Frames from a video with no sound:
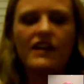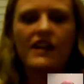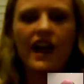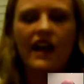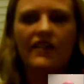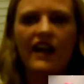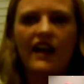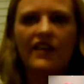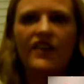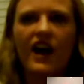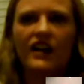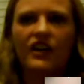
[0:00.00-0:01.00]
and that
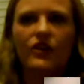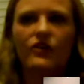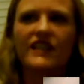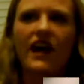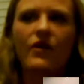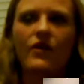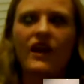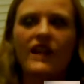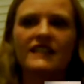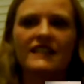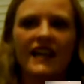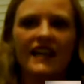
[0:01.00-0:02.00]
thought goes out
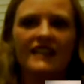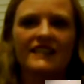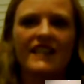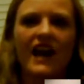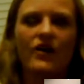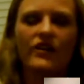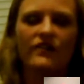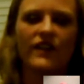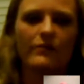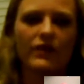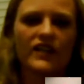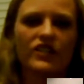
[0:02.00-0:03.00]
and sends out a
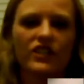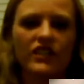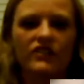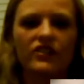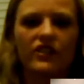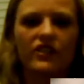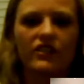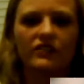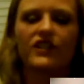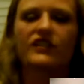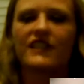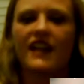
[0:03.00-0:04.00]
vibration to the
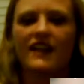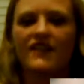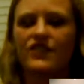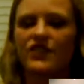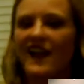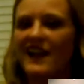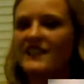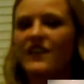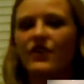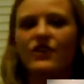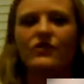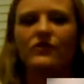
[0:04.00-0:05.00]
universe, and that's
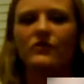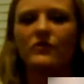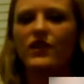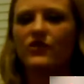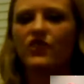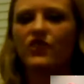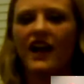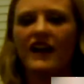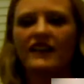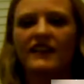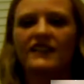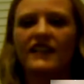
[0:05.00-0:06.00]
how you attract
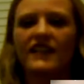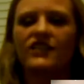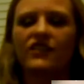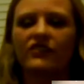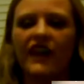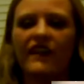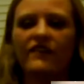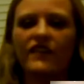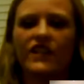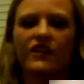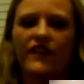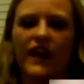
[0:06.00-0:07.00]
things into your life
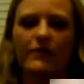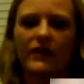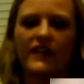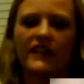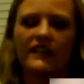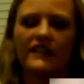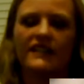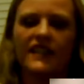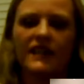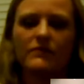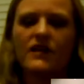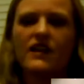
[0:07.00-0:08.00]
that you're vibrating at the same